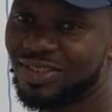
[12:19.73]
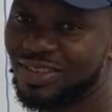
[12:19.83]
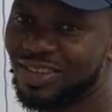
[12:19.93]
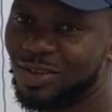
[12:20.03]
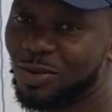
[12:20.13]

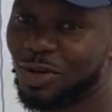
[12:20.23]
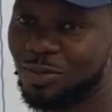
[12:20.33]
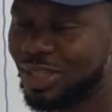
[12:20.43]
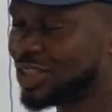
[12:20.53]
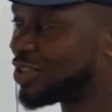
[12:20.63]
You know what
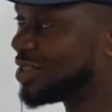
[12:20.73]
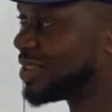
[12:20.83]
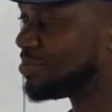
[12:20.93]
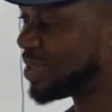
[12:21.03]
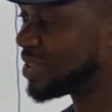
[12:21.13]
communication
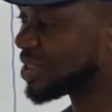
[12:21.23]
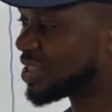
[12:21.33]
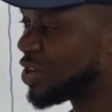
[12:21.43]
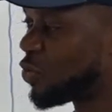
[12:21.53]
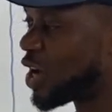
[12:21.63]
means?
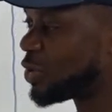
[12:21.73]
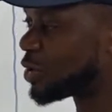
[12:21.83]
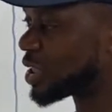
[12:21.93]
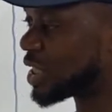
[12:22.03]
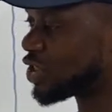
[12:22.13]
When you
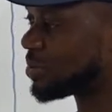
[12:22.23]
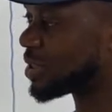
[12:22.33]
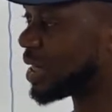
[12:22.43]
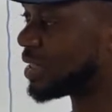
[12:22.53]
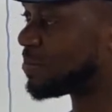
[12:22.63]
say
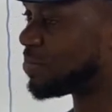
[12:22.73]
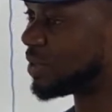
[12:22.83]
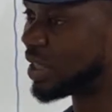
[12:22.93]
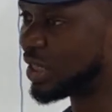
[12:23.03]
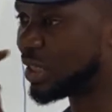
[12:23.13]
something and
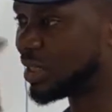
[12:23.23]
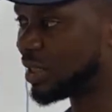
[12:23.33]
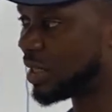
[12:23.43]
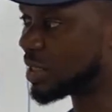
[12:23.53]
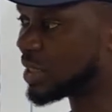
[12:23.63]
the
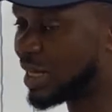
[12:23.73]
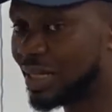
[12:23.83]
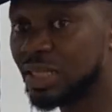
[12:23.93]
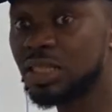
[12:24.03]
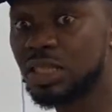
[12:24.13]
listener
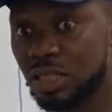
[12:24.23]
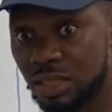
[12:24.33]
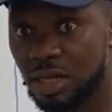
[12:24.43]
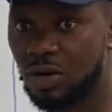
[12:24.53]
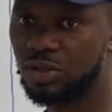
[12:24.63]
is
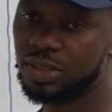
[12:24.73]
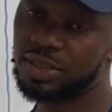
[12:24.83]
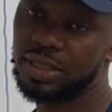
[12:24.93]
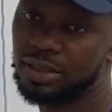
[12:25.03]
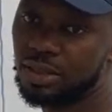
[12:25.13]

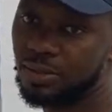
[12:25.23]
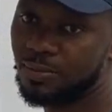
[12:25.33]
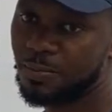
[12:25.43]
understanding.